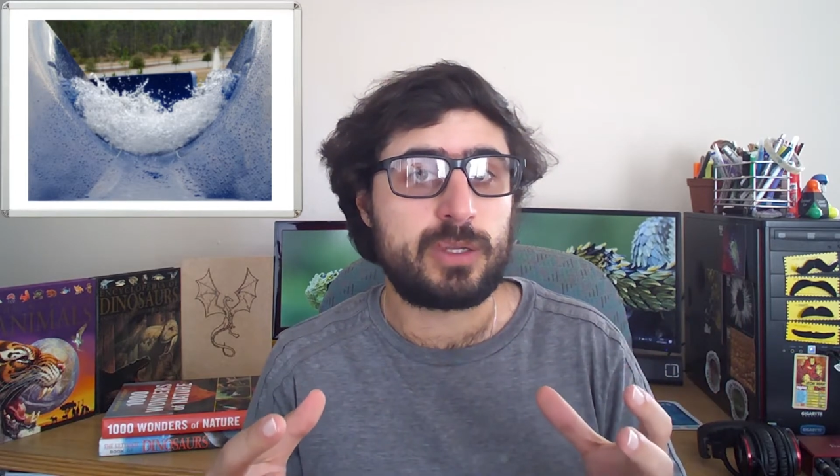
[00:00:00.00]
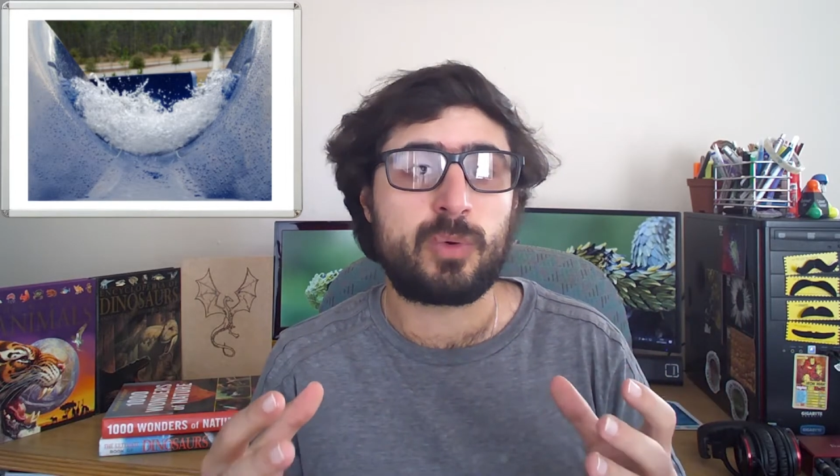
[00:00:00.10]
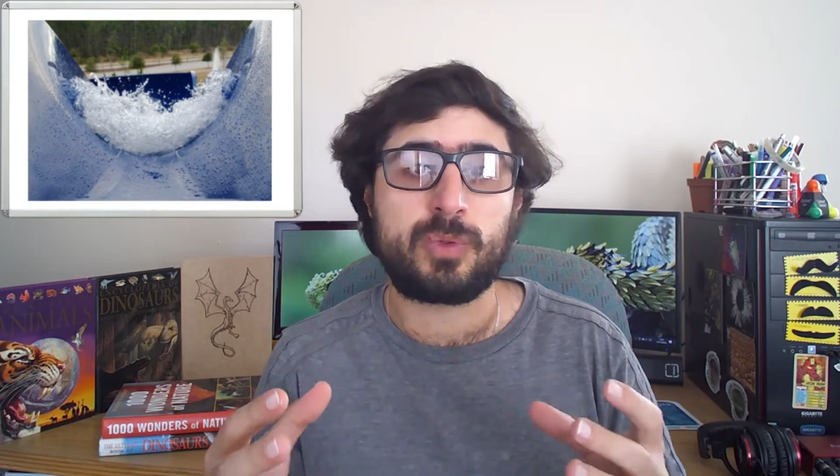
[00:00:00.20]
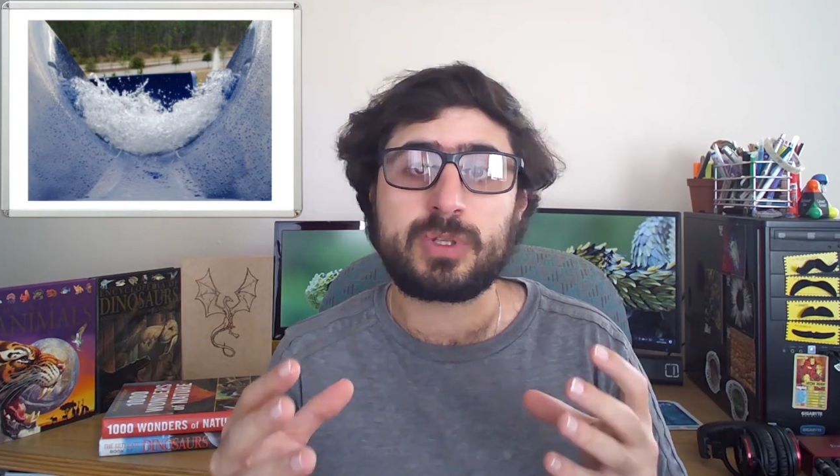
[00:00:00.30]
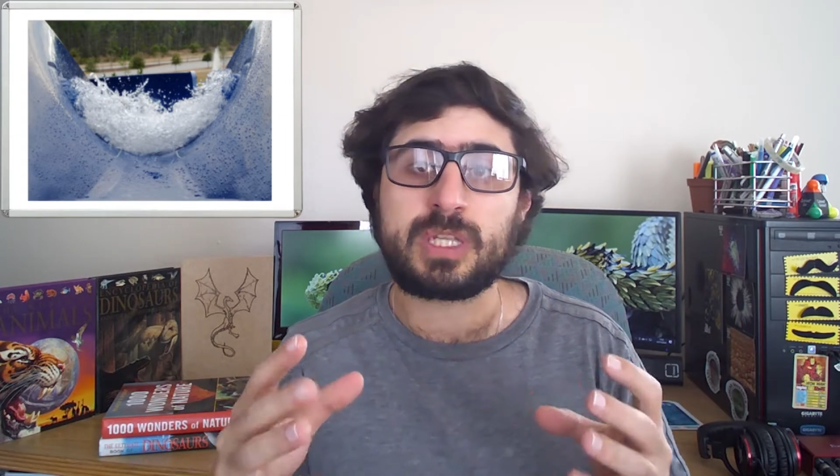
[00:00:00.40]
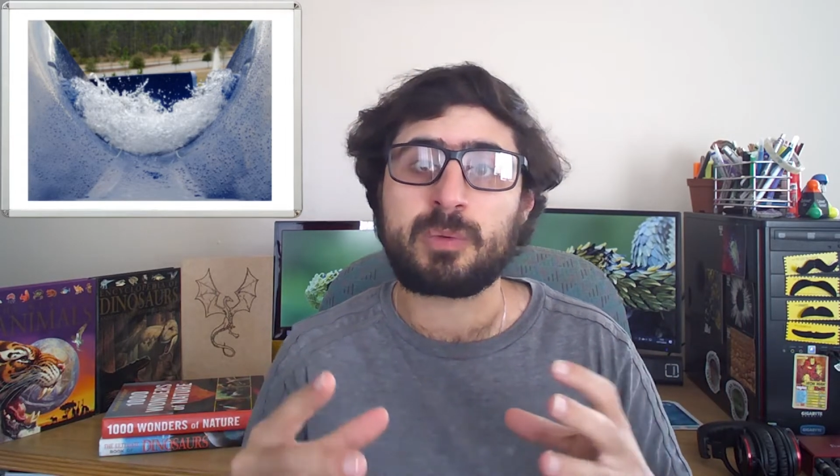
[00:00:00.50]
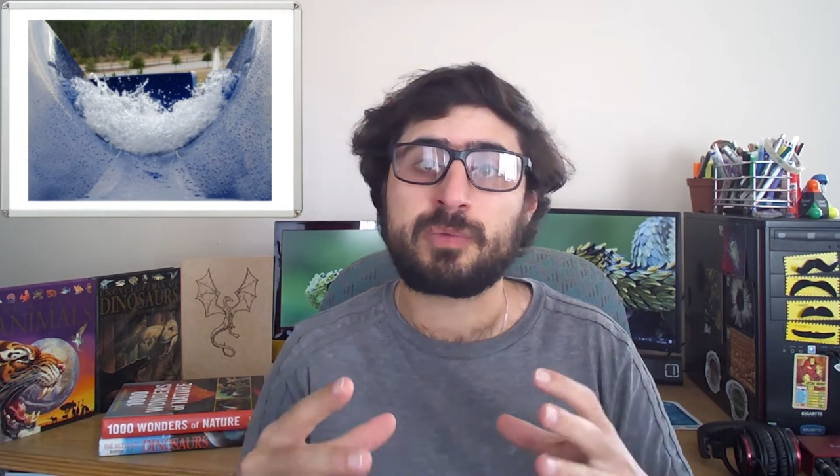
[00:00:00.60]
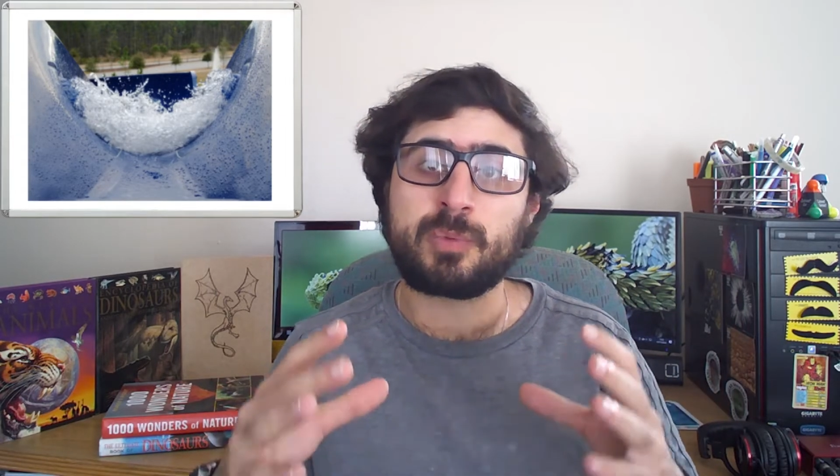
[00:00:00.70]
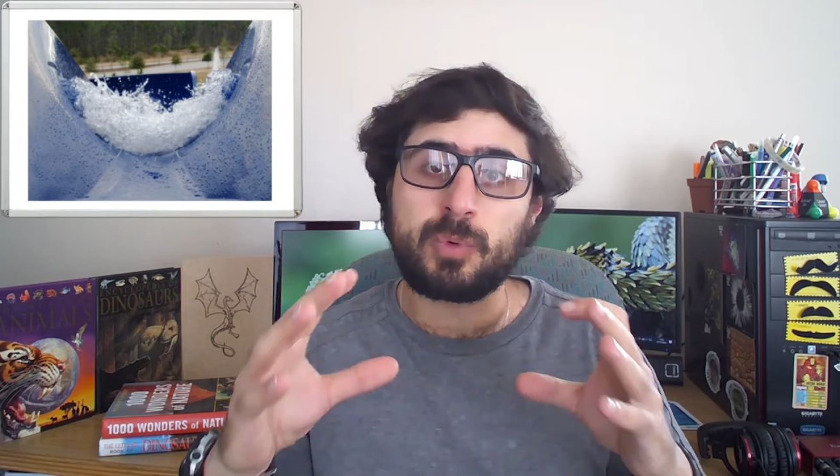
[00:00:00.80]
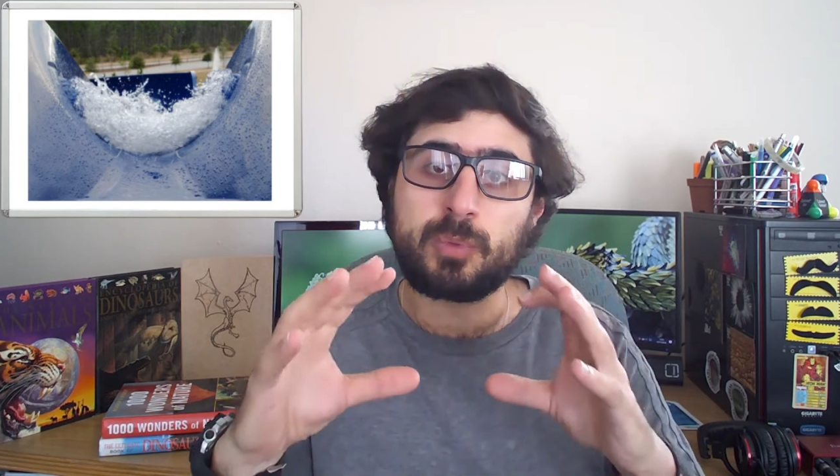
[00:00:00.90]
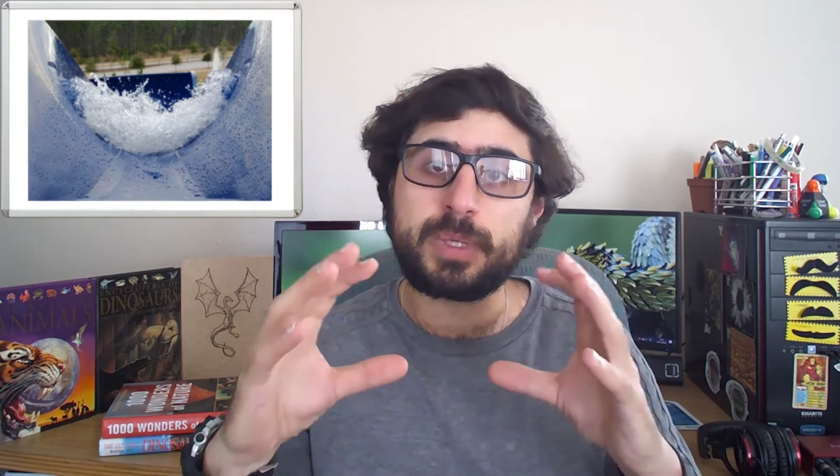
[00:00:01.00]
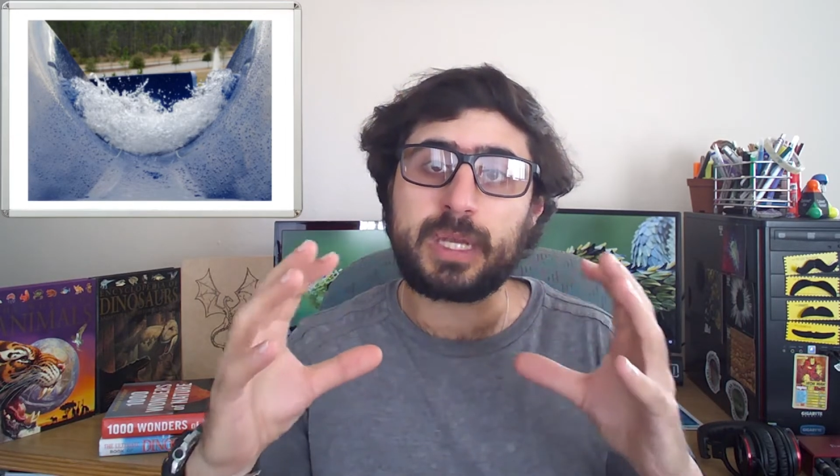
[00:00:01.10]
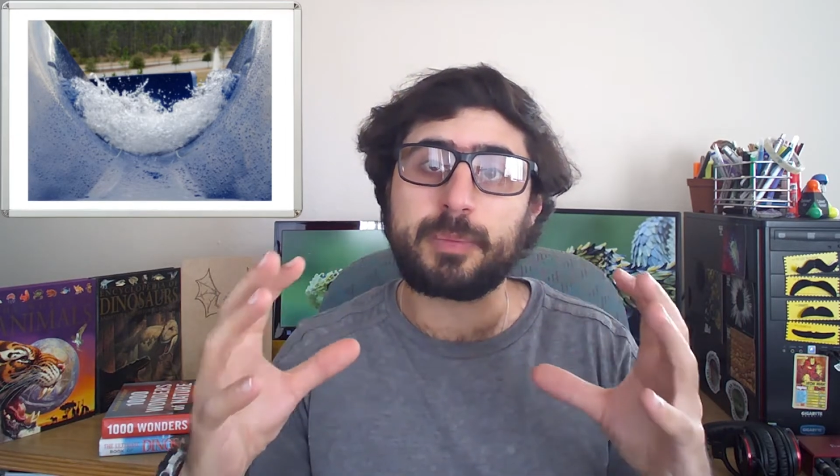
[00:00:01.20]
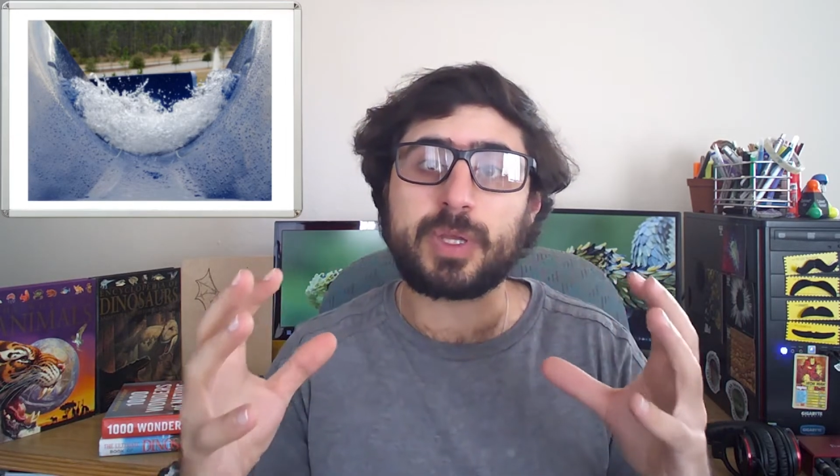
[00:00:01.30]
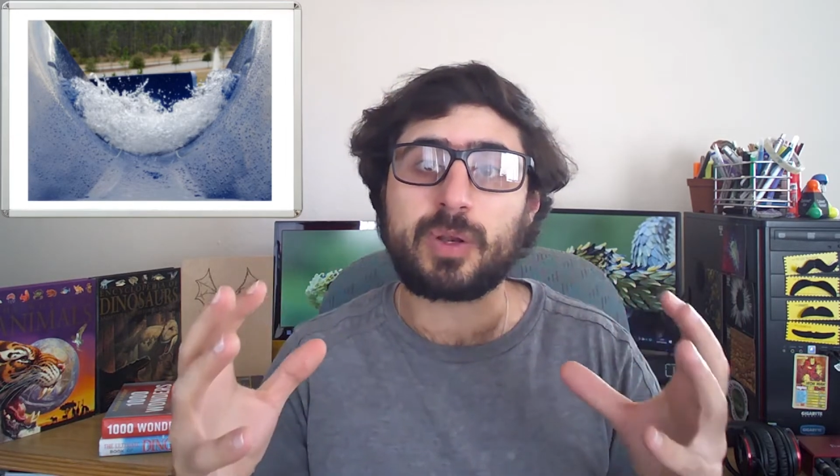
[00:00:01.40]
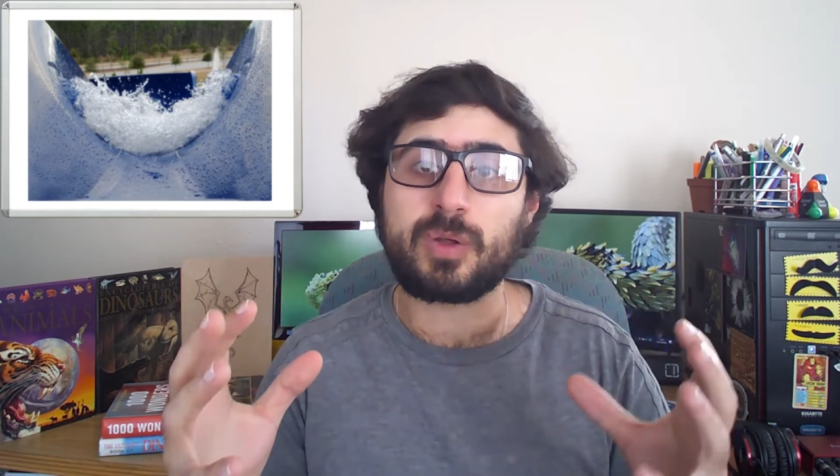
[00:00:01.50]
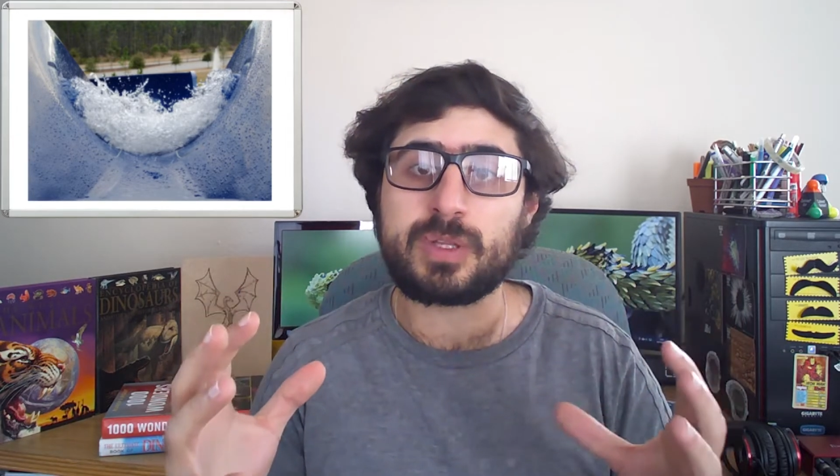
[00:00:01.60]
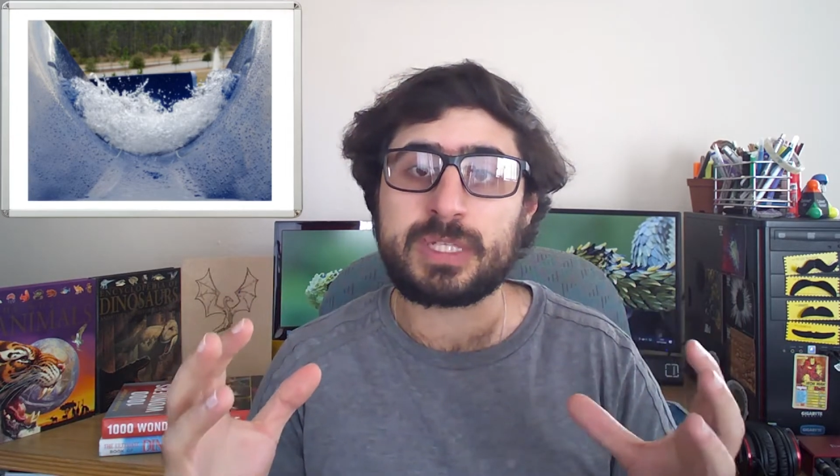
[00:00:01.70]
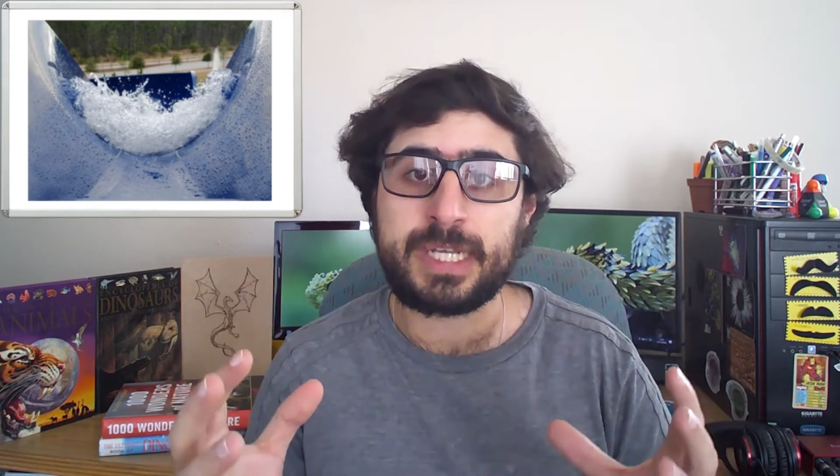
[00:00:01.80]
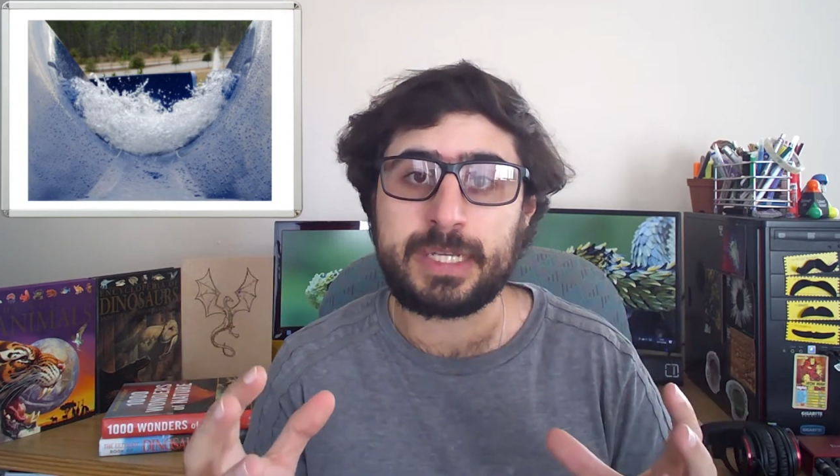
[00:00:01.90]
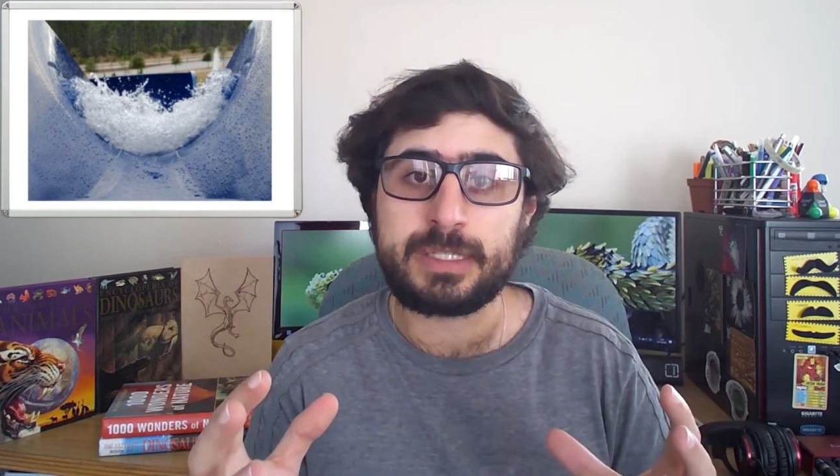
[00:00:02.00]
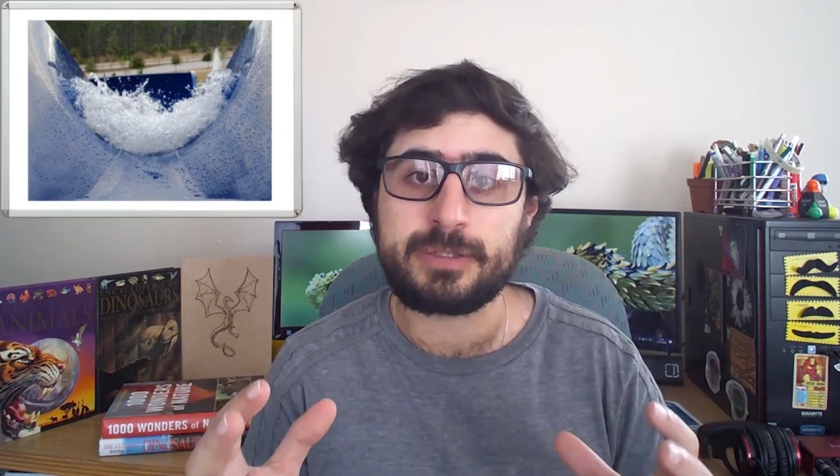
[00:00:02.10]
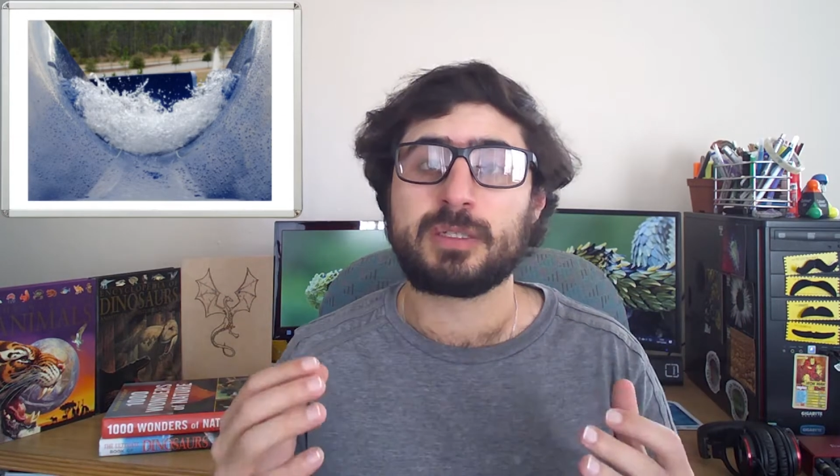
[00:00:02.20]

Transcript: although some of it will be coming along the sides.